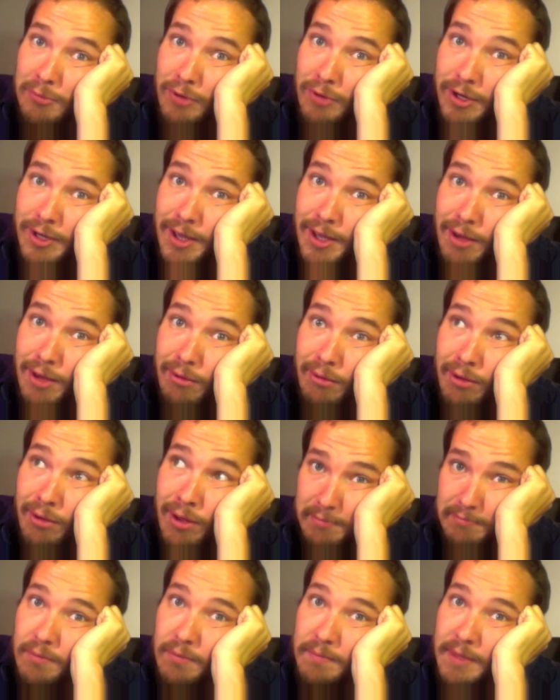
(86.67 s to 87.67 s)
right now,
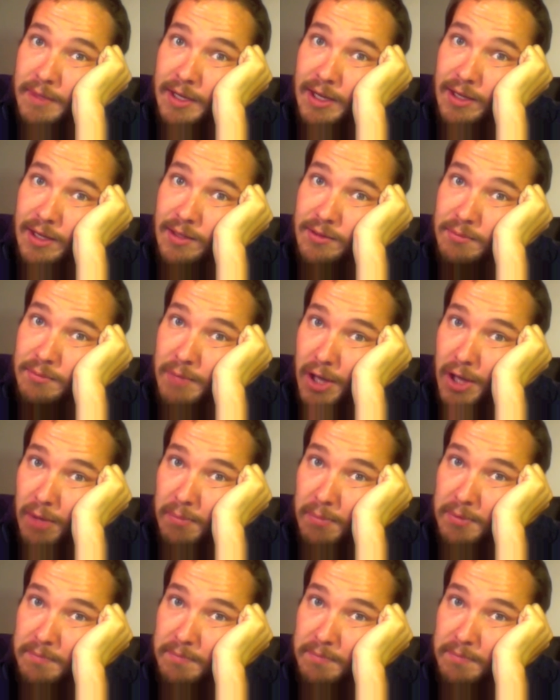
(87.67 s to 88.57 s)
and I need some help.